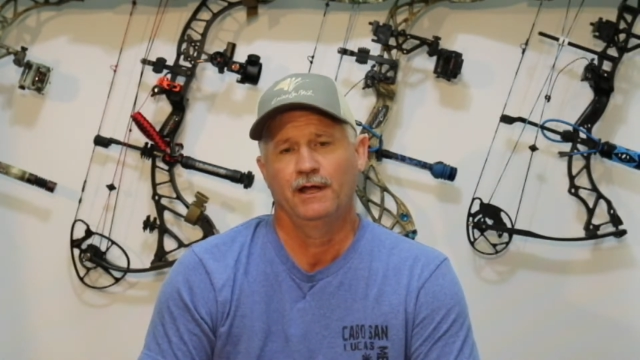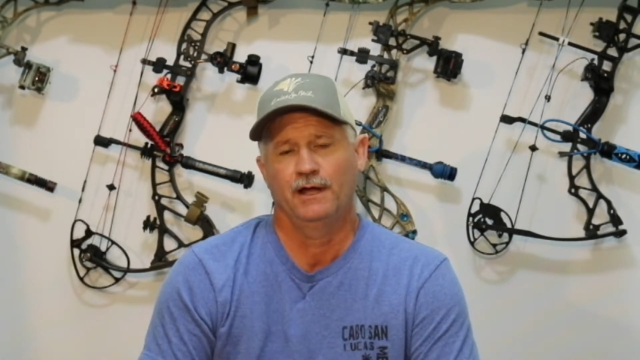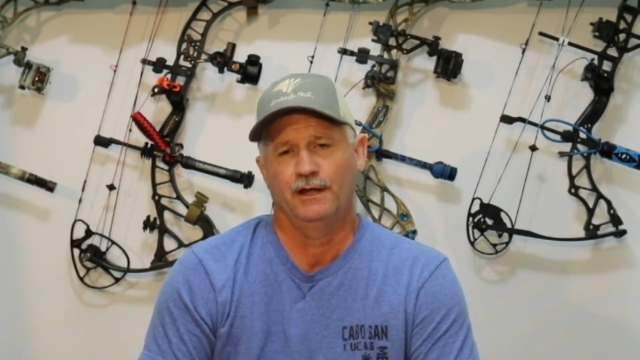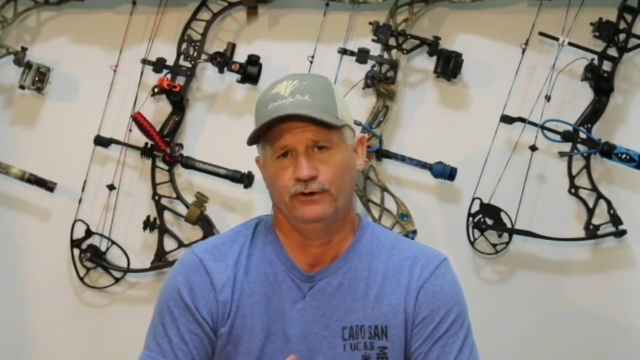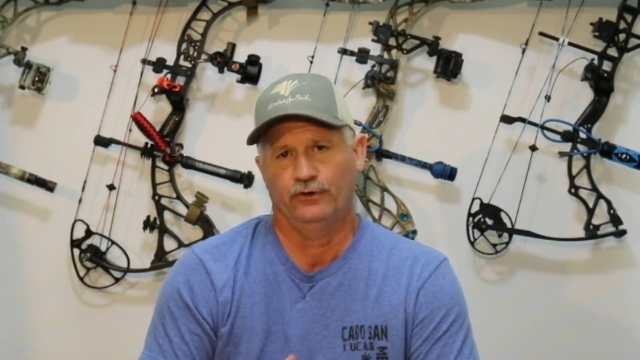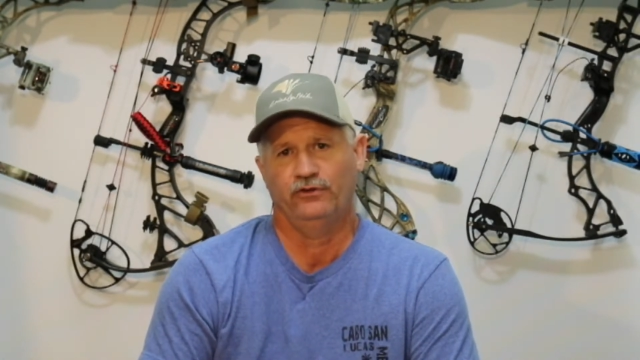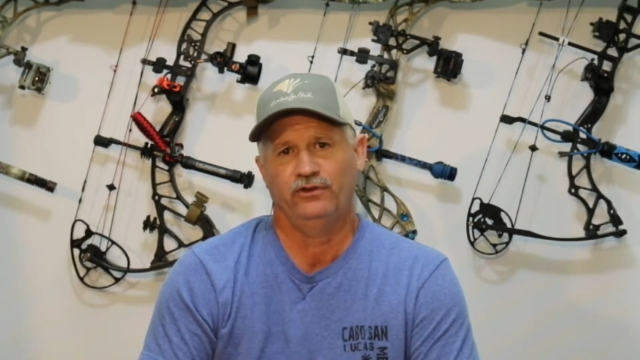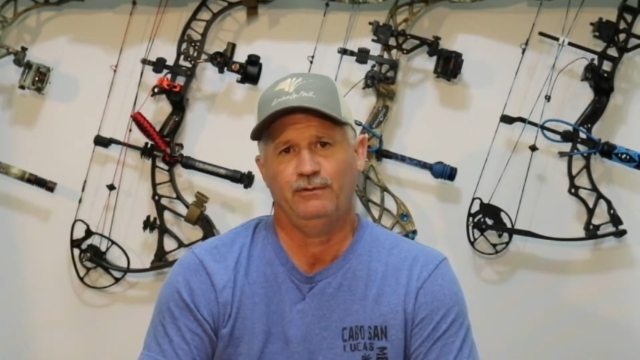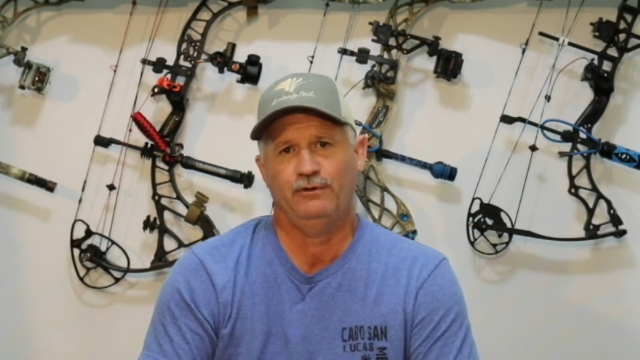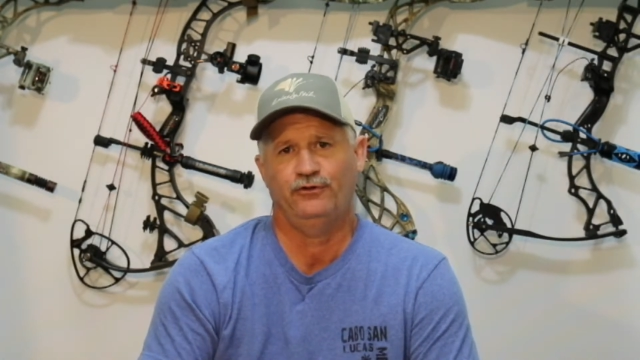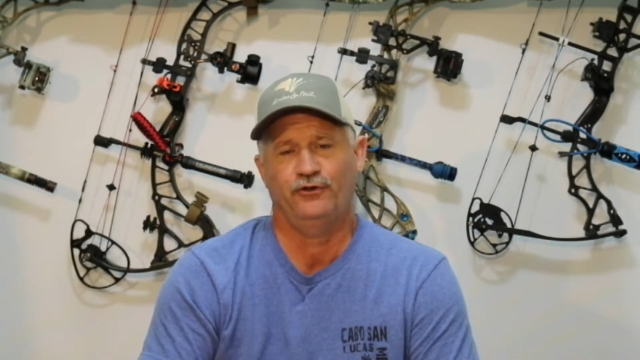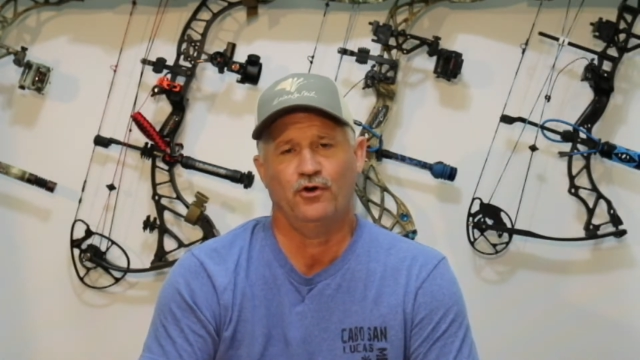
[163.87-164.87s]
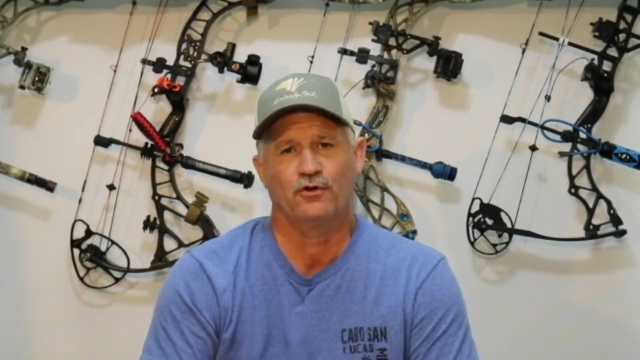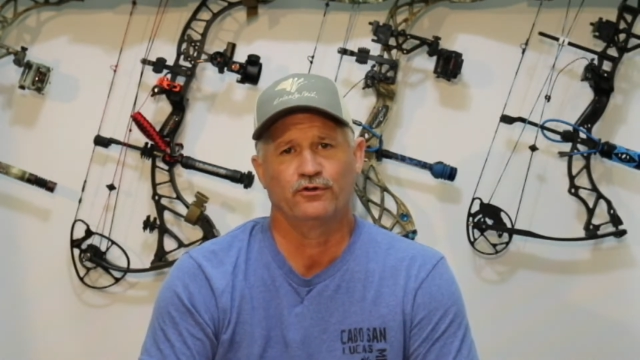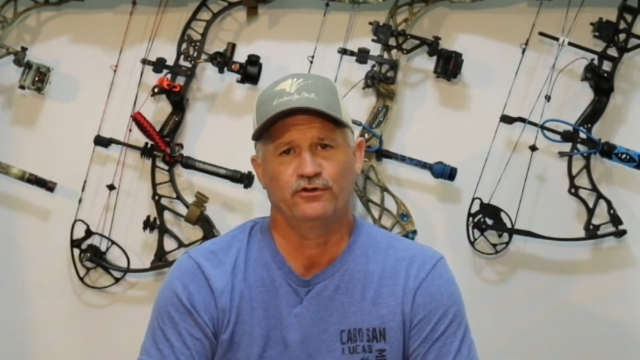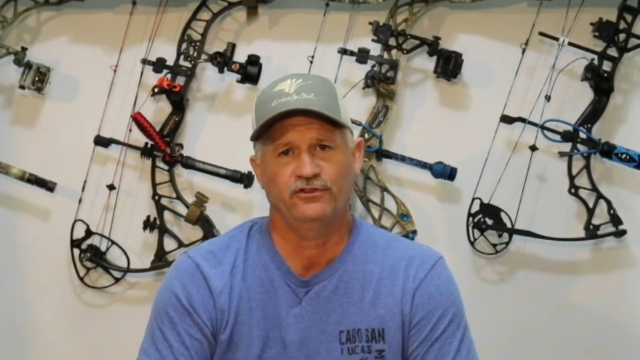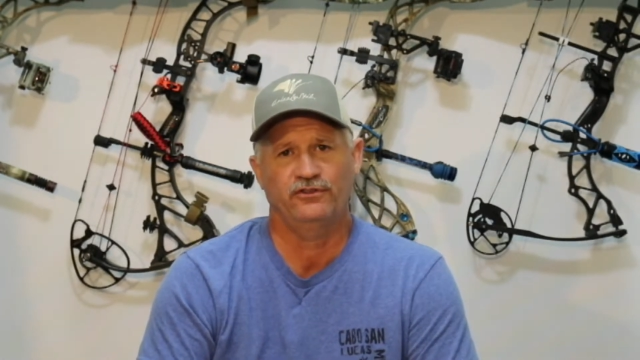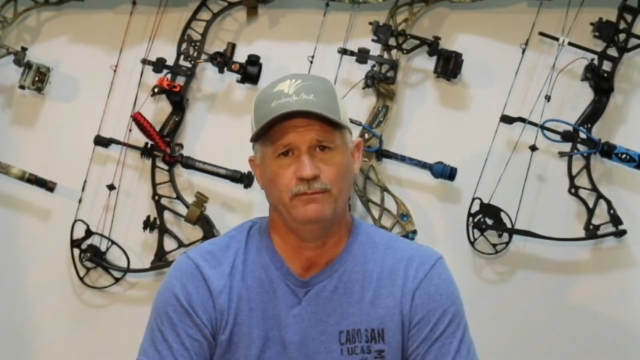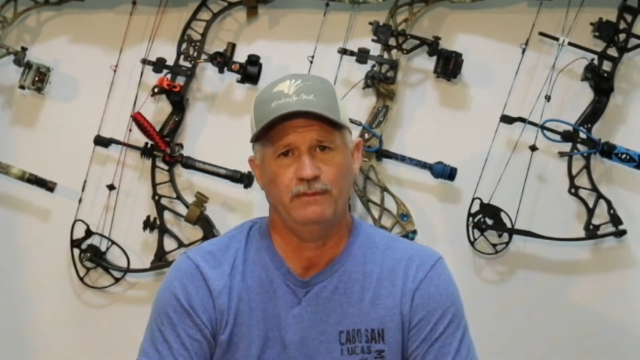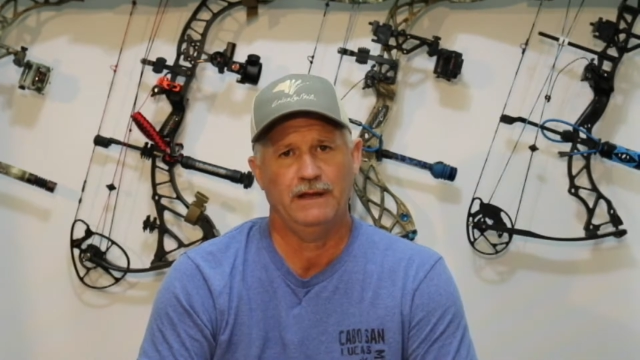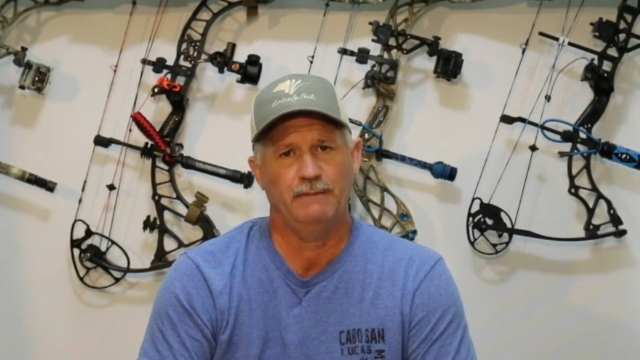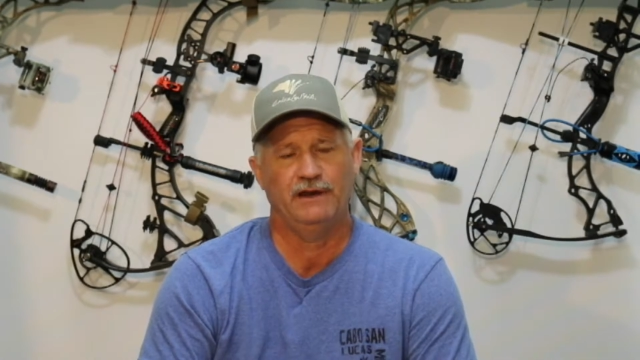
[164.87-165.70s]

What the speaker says: And you'll see me struggle just a bit,